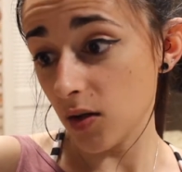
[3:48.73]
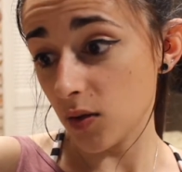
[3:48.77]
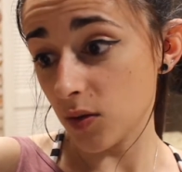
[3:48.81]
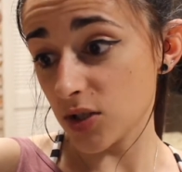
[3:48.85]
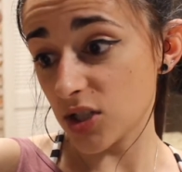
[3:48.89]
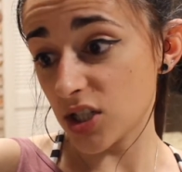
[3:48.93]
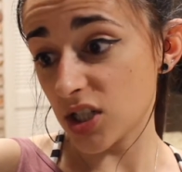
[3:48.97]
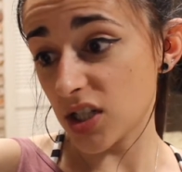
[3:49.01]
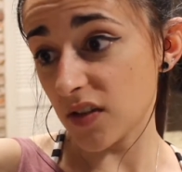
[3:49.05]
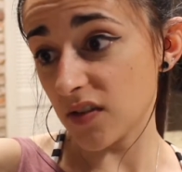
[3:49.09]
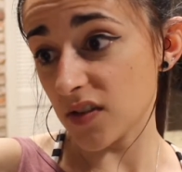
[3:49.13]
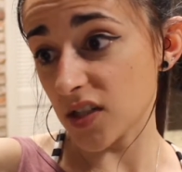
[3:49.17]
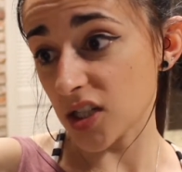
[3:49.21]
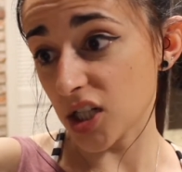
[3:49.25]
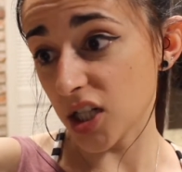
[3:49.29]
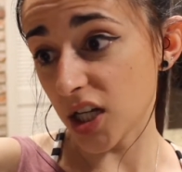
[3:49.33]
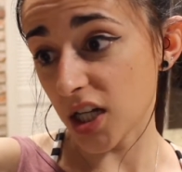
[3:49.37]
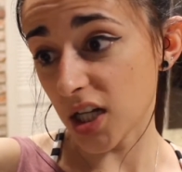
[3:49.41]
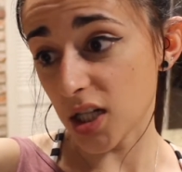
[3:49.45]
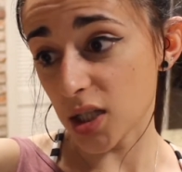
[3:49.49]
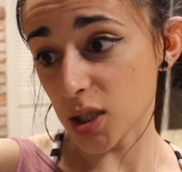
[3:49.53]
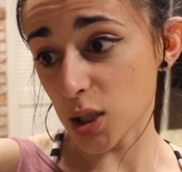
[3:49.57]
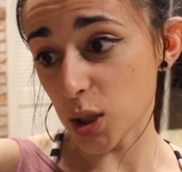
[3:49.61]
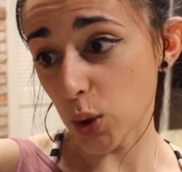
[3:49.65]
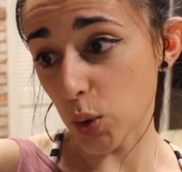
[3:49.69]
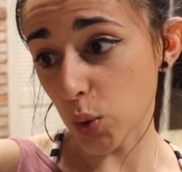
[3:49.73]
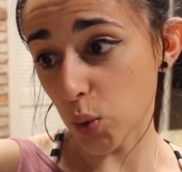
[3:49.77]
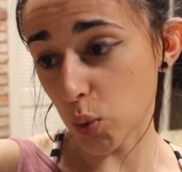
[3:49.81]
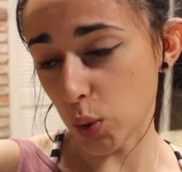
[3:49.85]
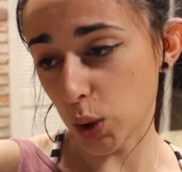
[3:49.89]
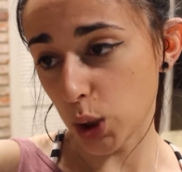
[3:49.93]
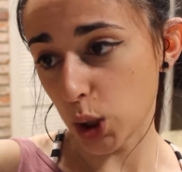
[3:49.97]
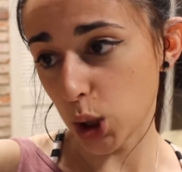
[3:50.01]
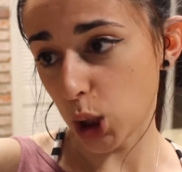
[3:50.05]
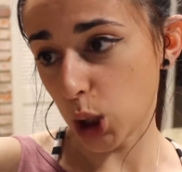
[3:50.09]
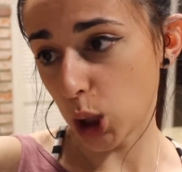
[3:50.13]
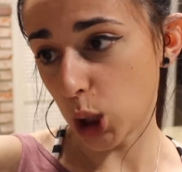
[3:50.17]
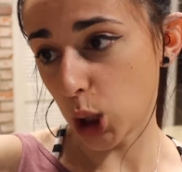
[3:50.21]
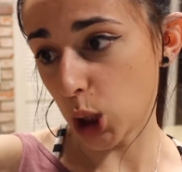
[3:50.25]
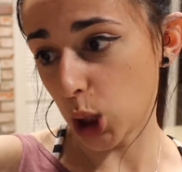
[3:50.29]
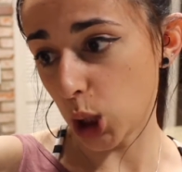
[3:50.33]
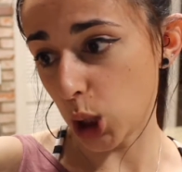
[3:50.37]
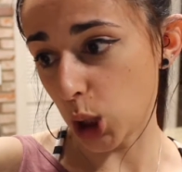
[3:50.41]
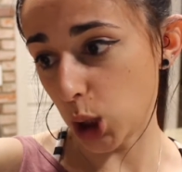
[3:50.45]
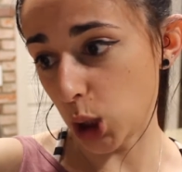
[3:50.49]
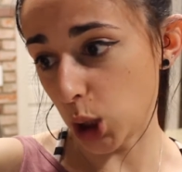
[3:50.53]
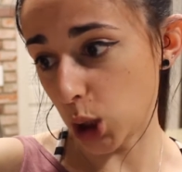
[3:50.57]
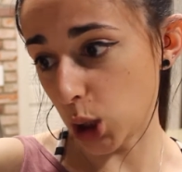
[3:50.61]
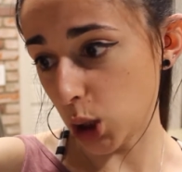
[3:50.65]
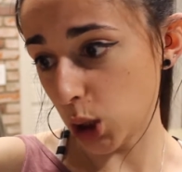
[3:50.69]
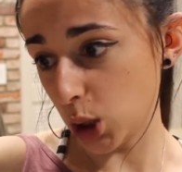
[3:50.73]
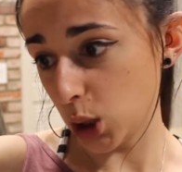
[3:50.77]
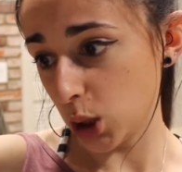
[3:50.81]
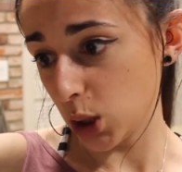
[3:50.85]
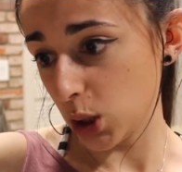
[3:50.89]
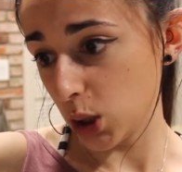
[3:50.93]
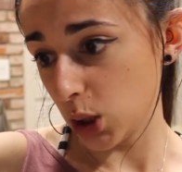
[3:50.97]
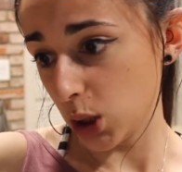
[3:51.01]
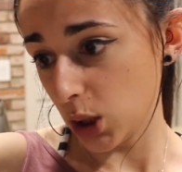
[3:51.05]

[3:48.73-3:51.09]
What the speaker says: which gives enough green color.